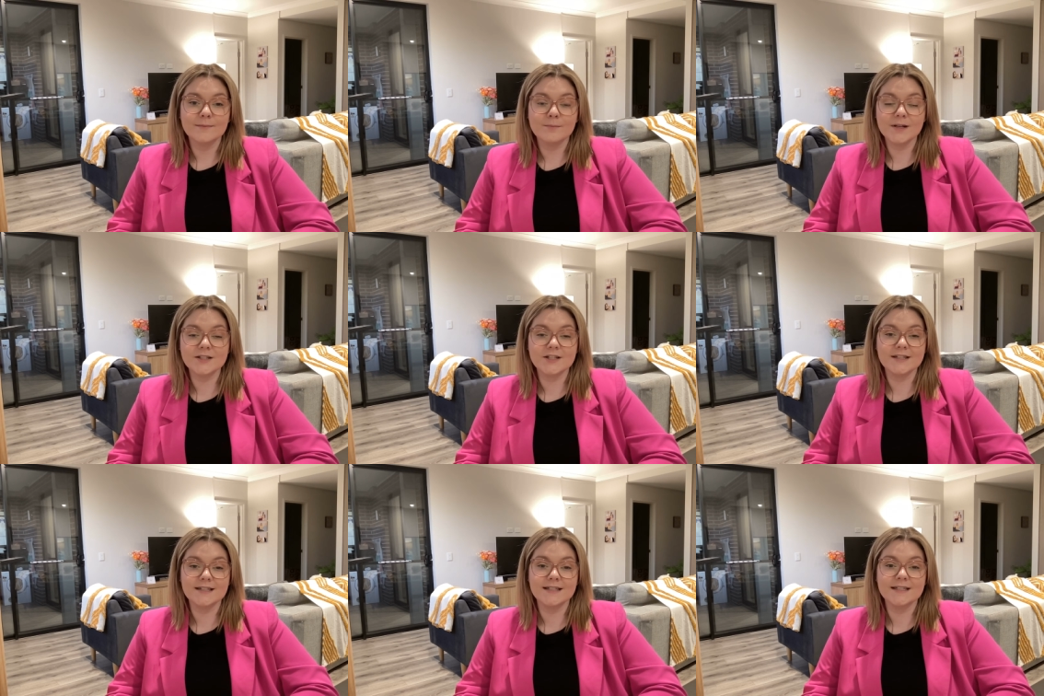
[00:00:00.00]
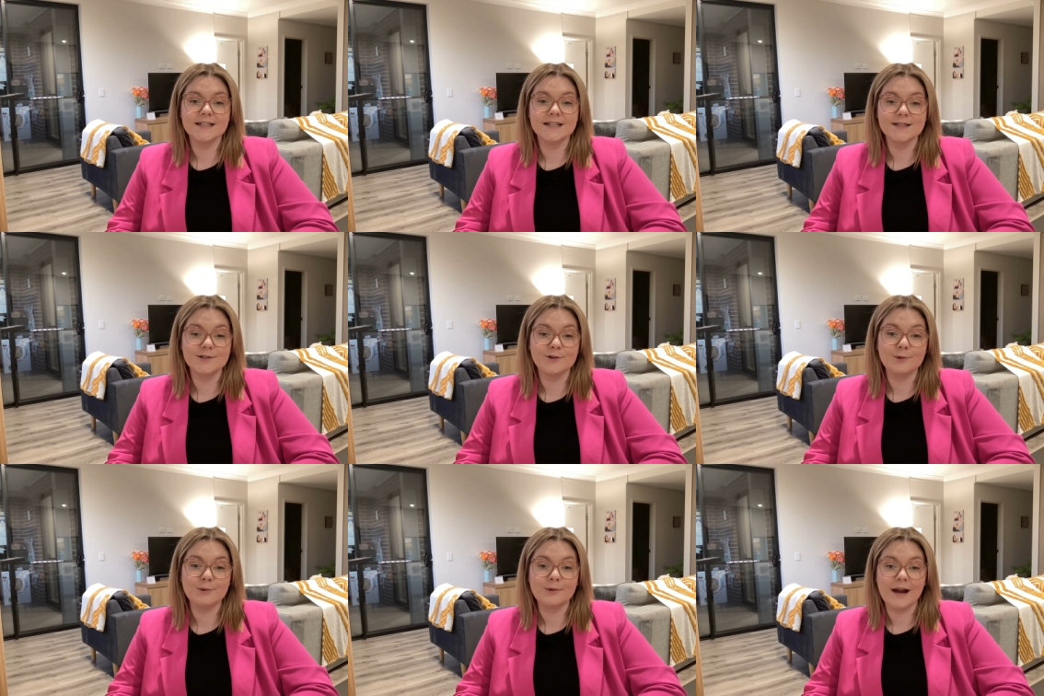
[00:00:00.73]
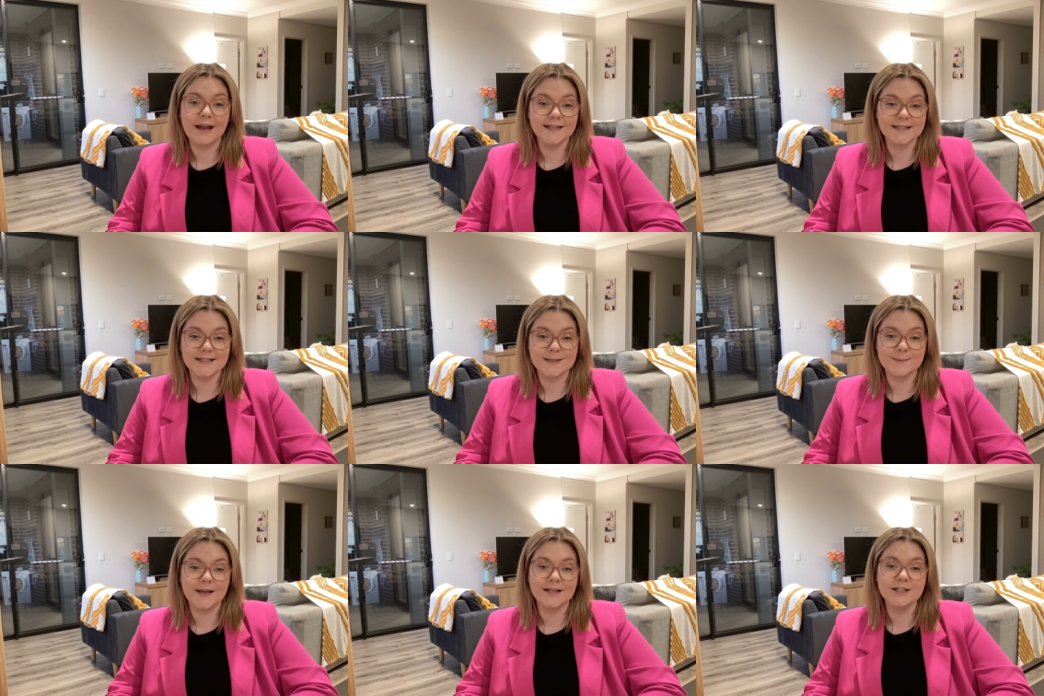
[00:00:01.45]
but just as it is great, it's
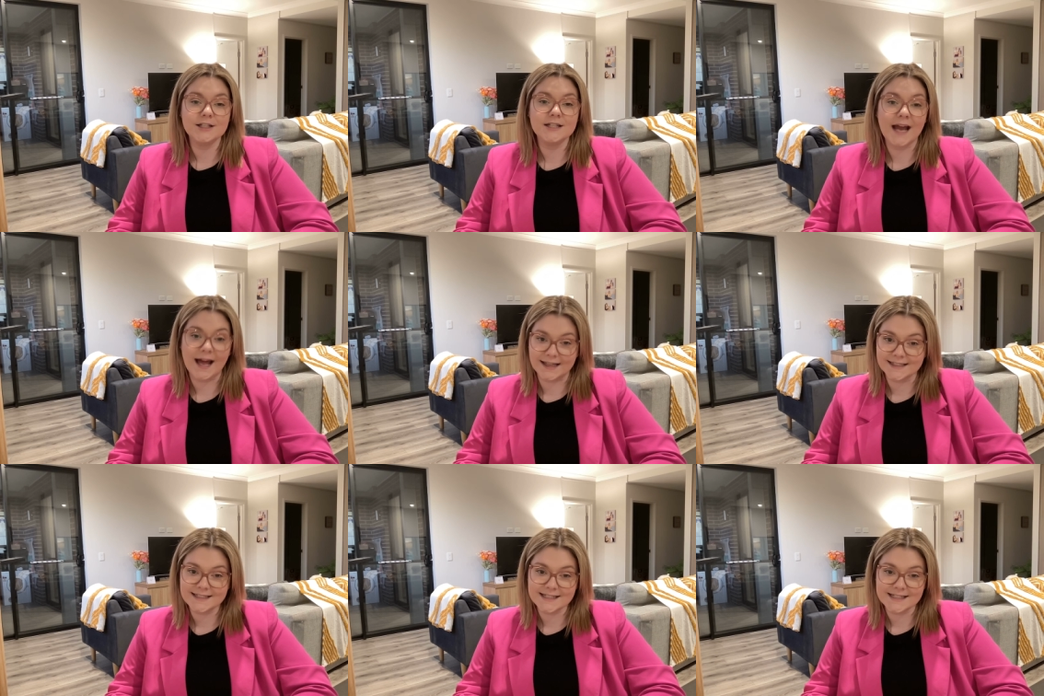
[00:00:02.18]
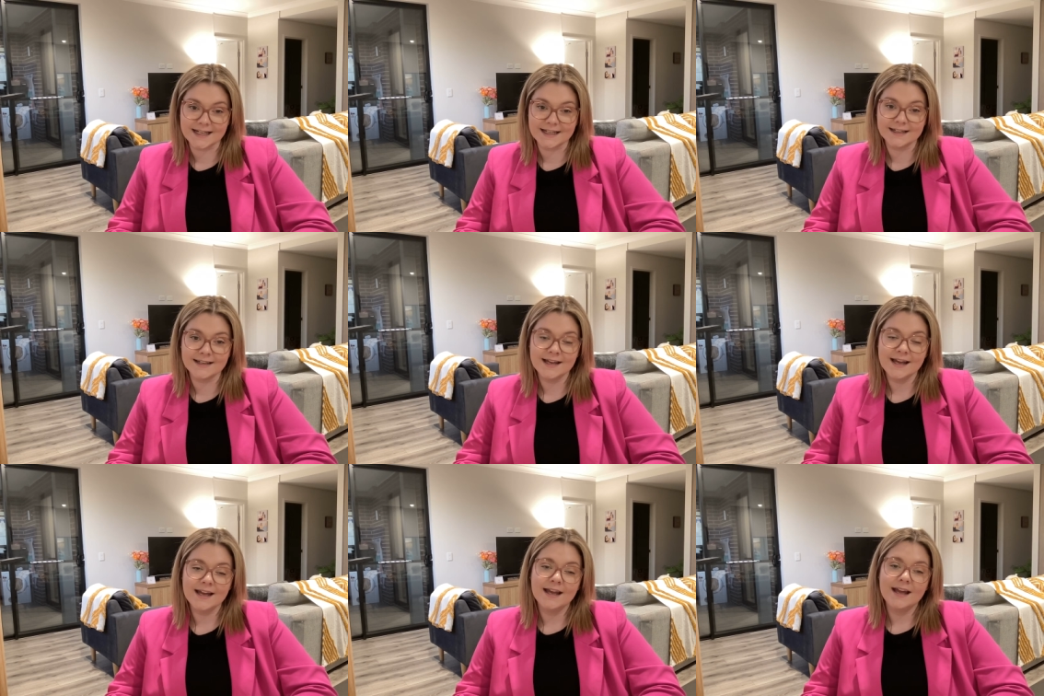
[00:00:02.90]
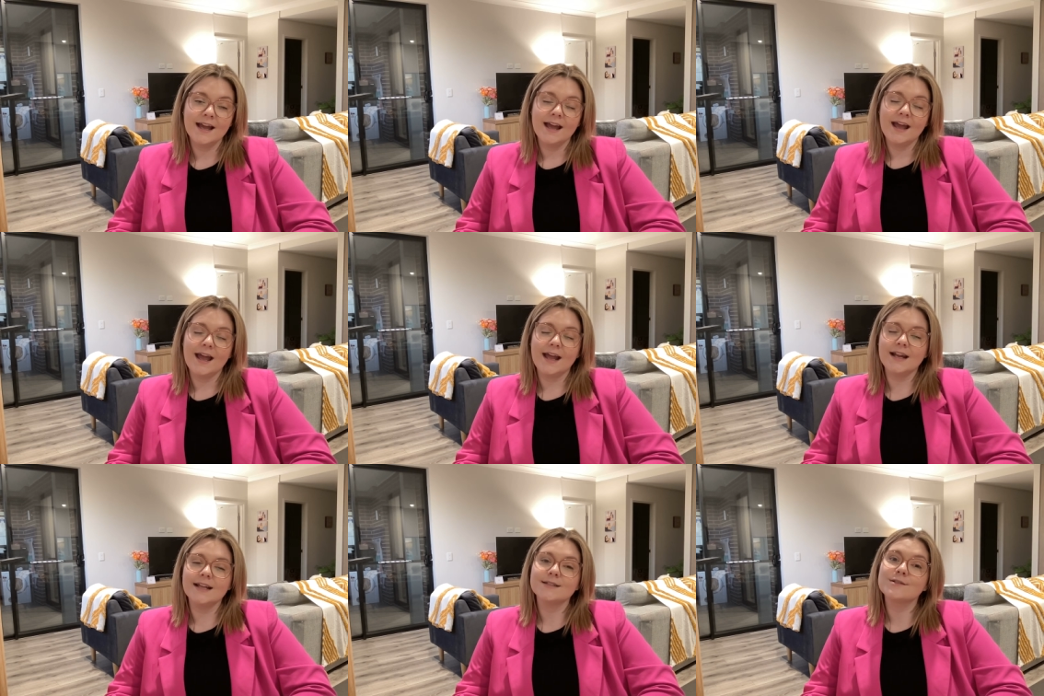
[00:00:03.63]
been challenging
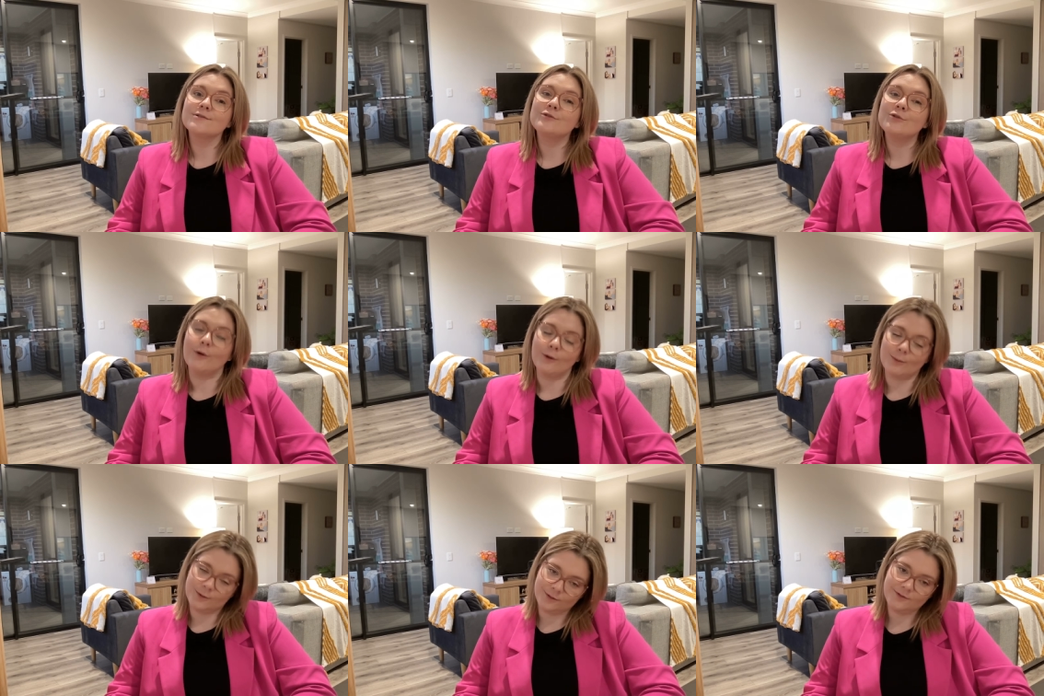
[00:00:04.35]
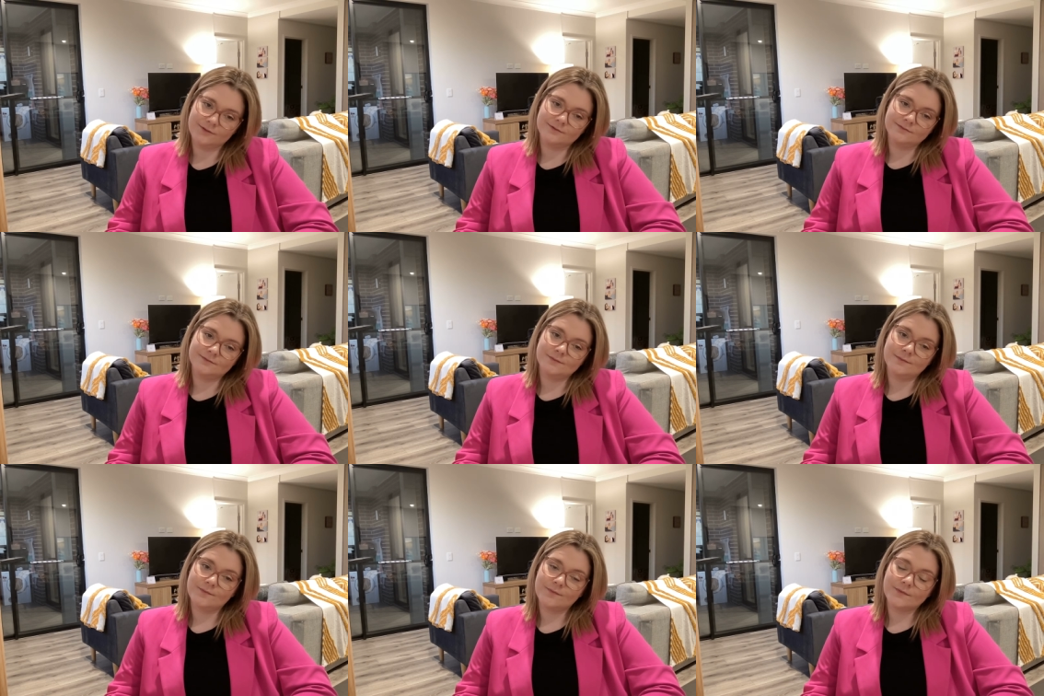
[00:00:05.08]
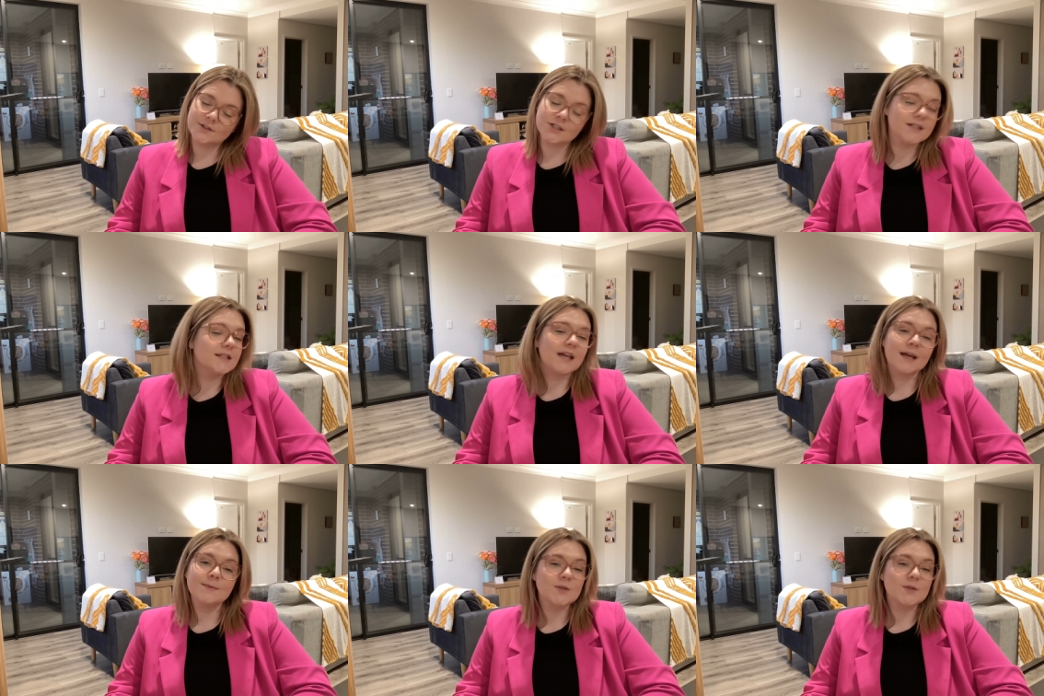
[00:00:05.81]
and it's normal. Just keep